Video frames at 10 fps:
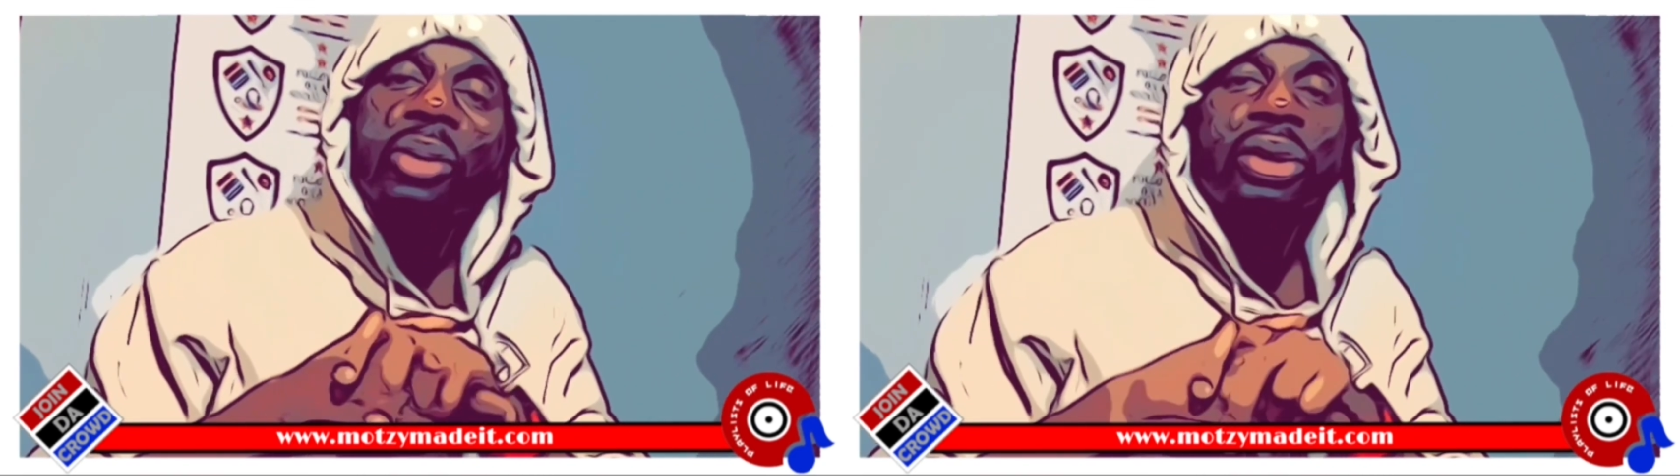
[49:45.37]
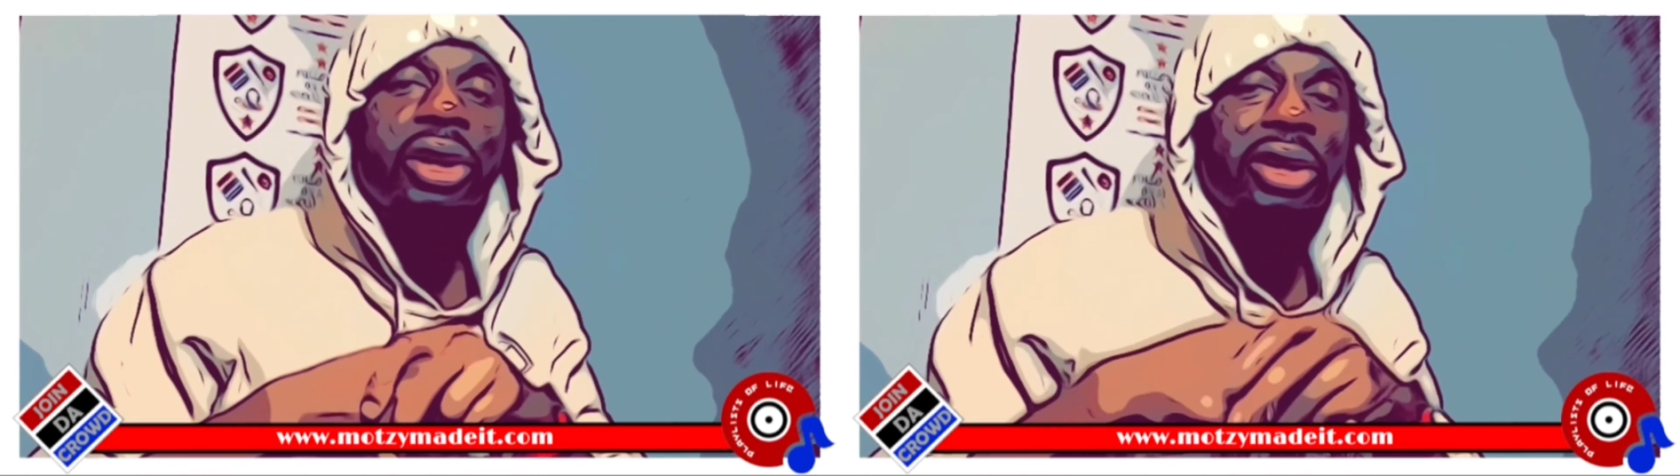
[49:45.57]

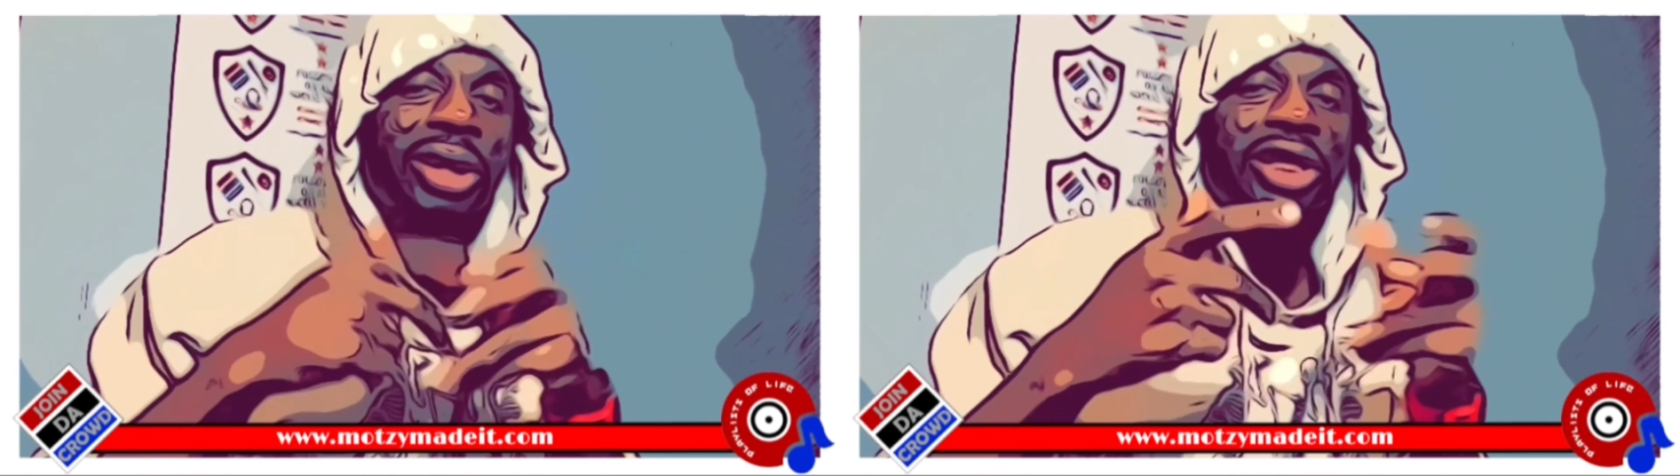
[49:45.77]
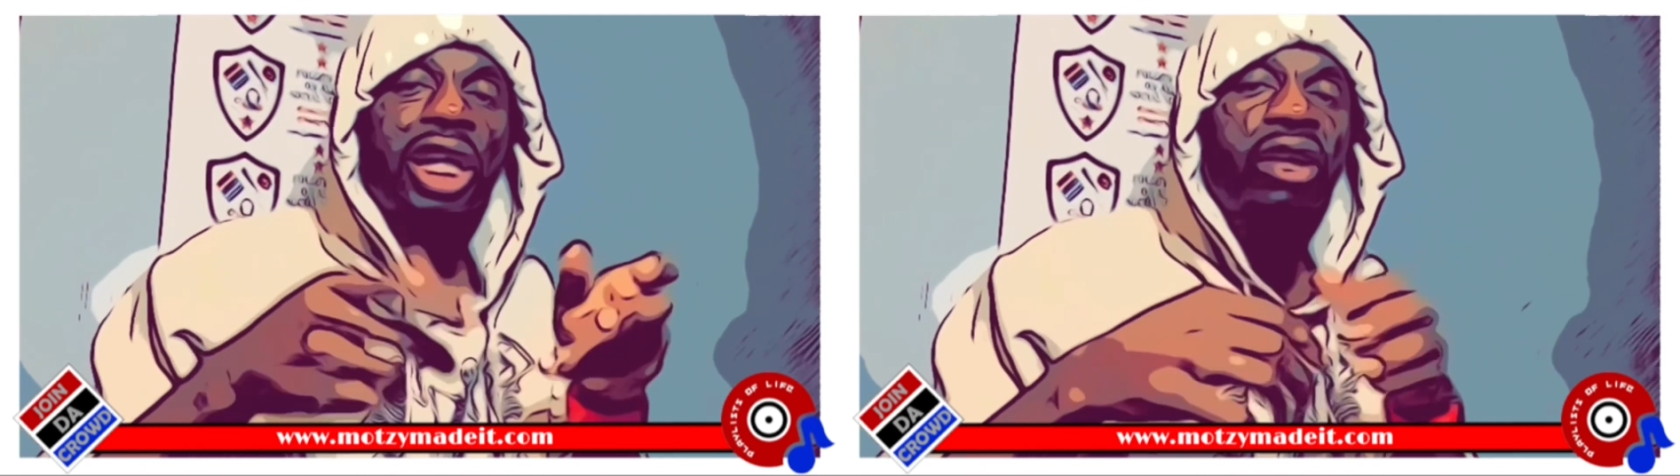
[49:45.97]
thing with
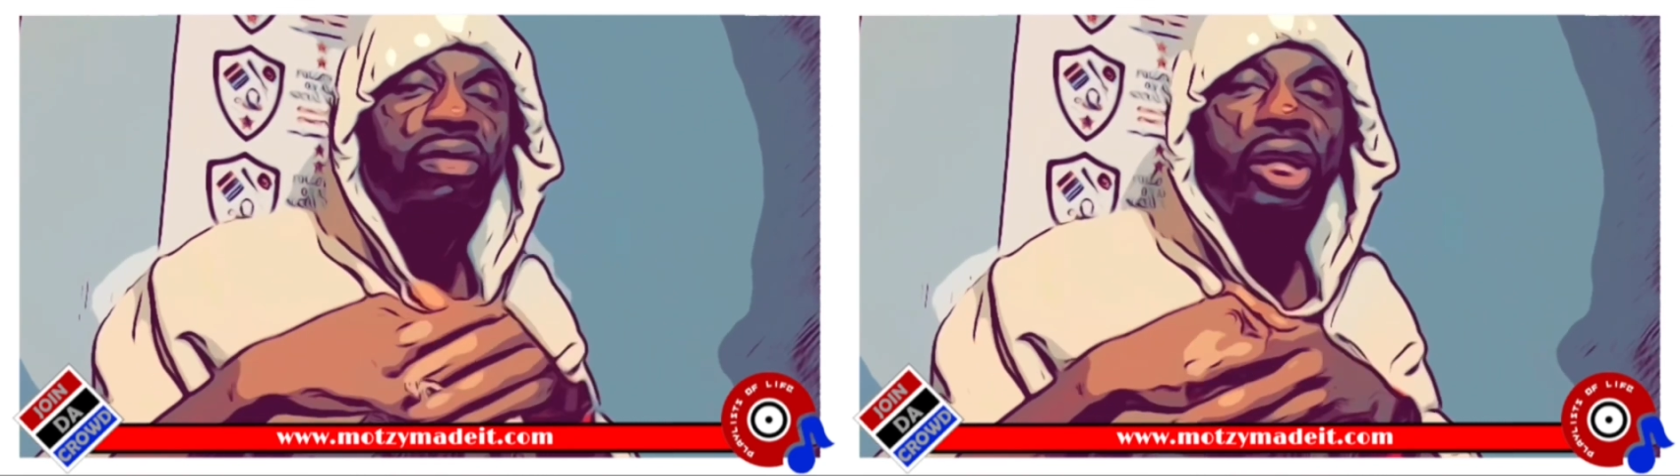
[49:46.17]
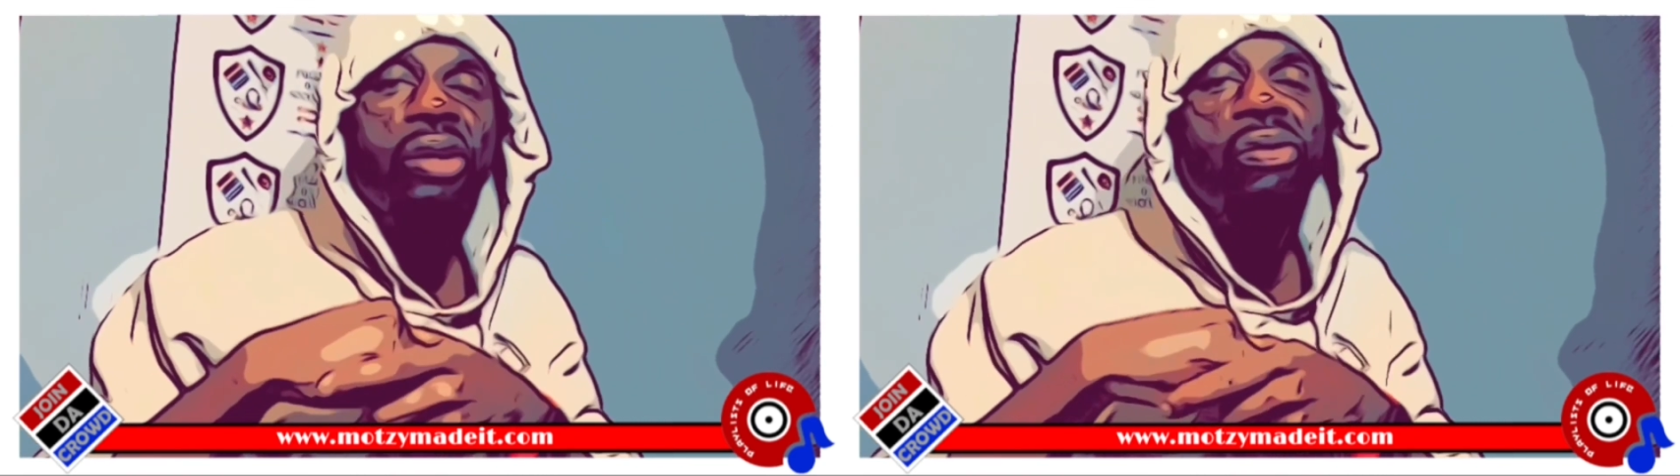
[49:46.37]
this. They
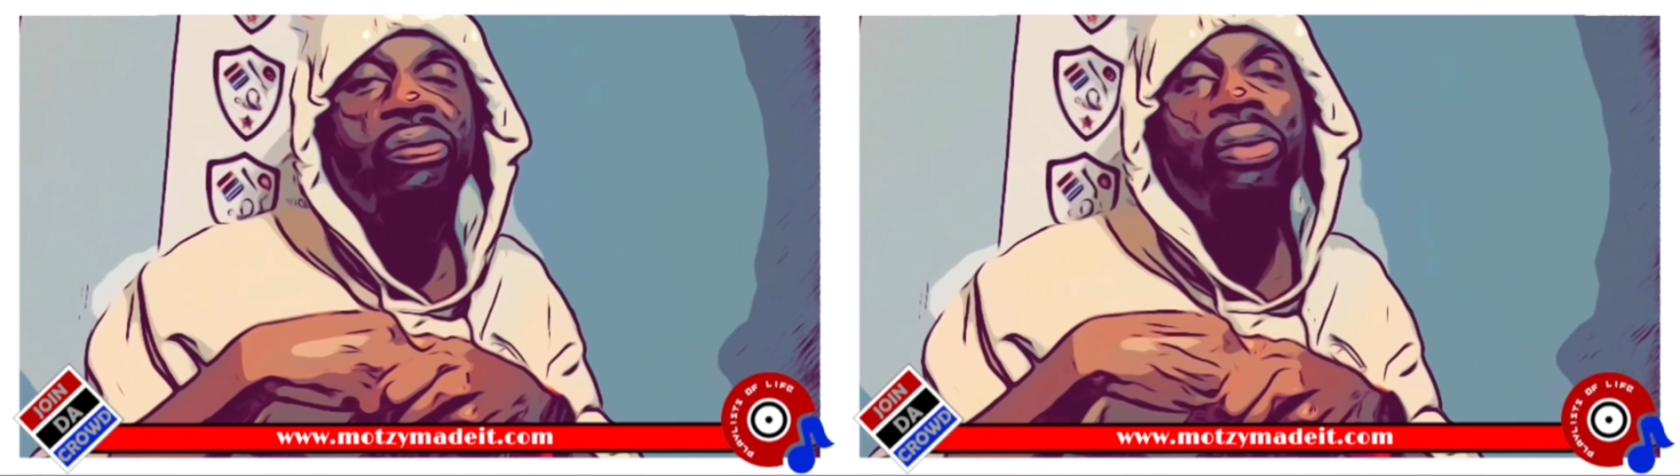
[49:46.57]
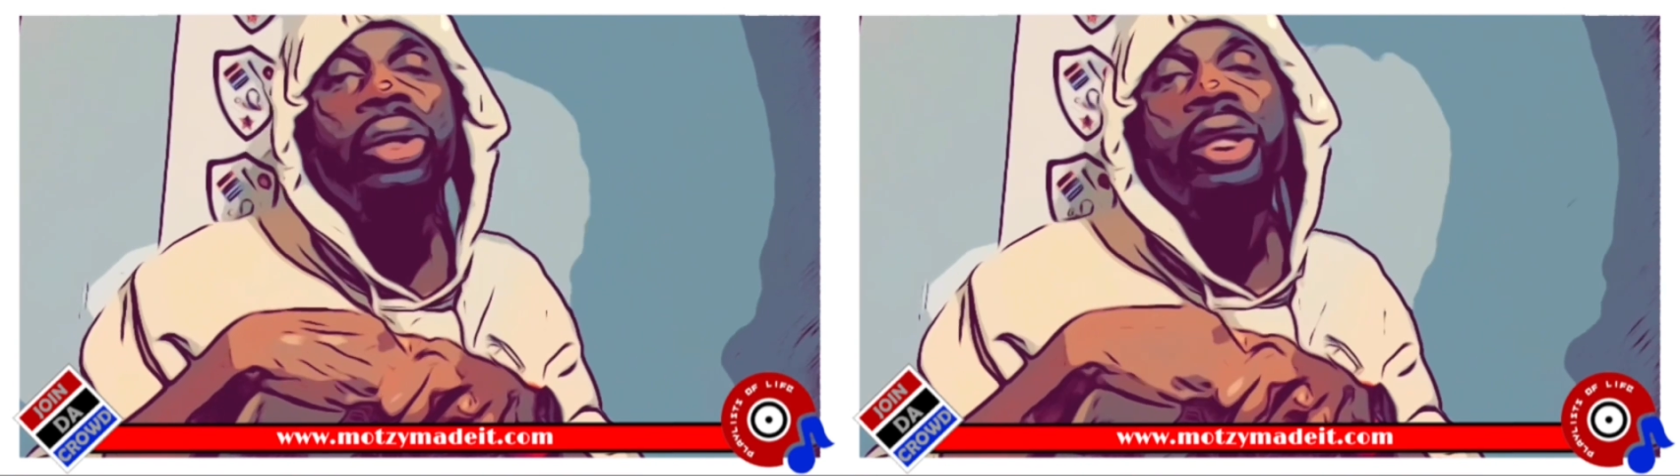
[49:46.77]
shot a
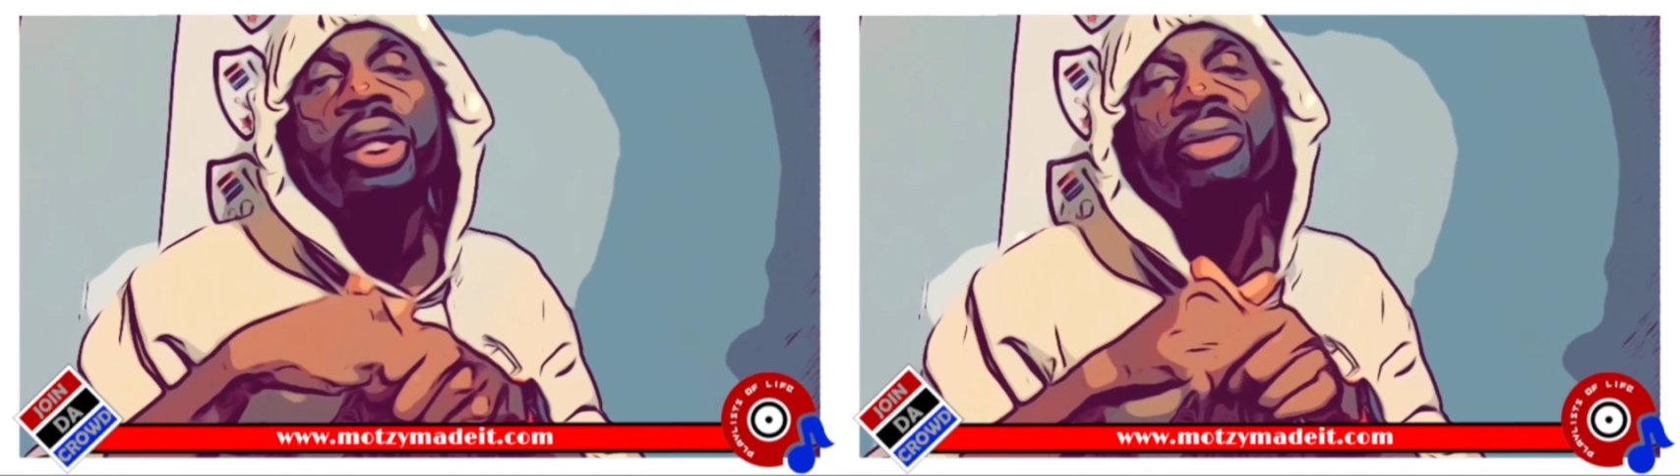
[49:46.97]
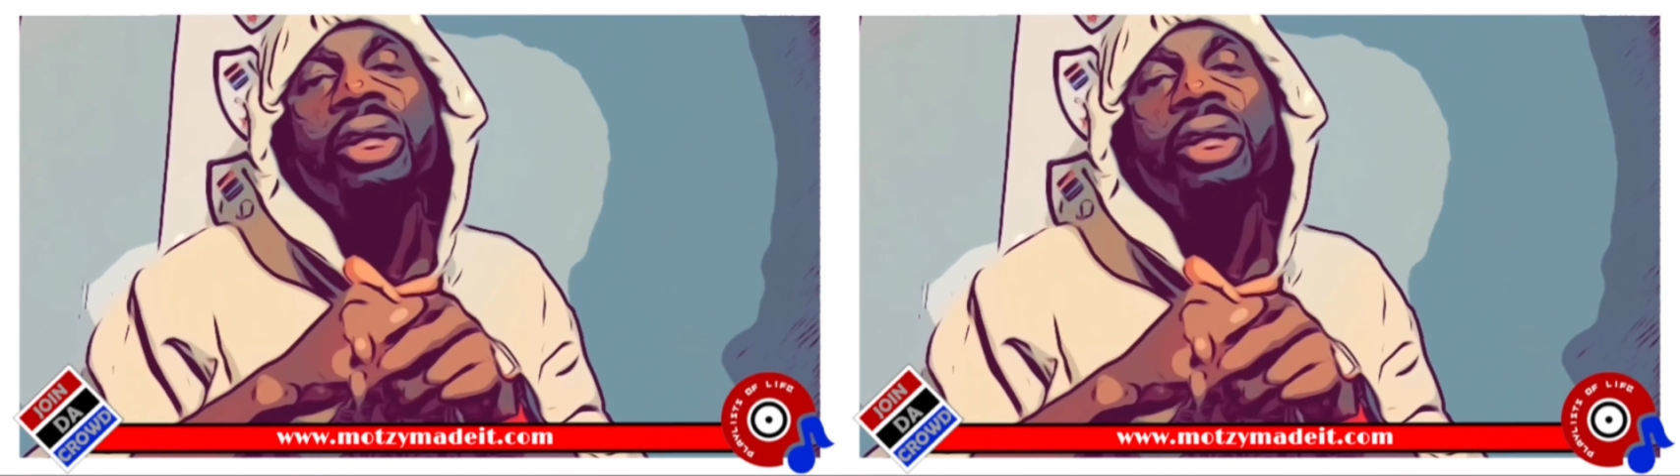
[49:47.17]
video for it